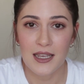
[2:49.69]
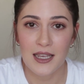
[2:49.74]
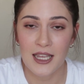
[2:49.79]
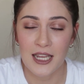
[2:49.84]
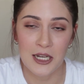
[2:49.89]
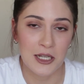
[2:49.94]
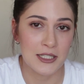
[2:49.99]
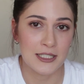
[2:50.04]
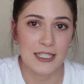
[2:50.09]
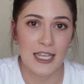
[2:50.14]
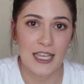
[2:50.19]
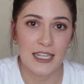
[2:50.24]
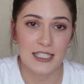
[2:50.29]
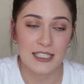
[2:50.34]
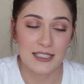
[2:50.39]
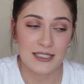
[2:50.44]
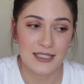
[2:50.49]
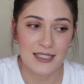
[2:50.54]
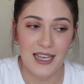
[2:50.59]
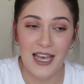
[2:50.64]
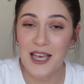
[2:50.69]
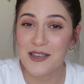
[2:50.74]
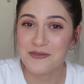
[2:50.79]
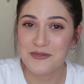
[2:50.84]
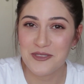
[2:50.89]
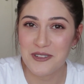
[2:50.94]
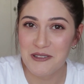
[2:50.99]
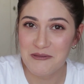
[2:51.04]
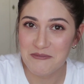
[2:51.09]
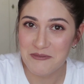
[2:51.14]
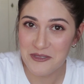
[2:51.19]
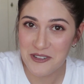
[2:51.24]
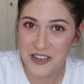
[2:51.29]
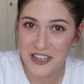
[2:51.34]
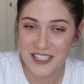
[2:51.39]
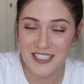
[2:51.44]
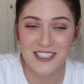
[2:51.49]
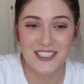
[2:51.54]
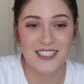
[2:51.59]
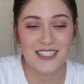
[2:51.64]
And I said, "I'm from
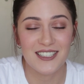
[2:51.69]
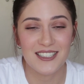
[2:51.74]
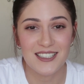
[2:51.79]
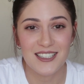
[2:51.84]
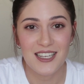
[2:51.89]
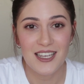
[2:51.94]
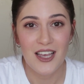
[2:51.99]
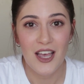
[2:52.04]
Portugal."